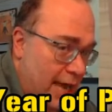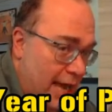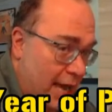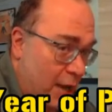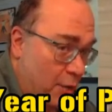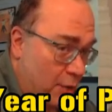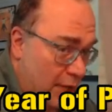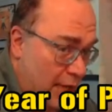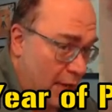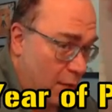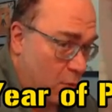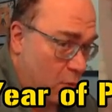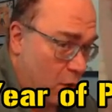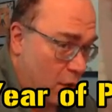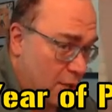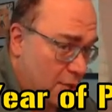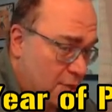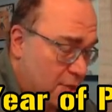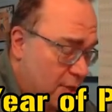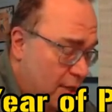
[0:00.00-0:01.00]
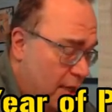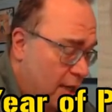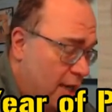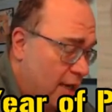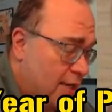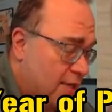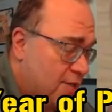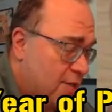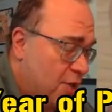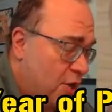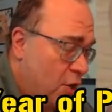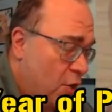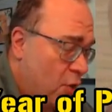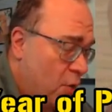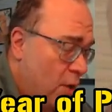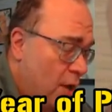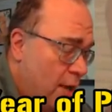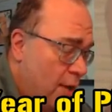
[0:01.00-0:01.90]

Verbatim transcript: how the game works, uh, so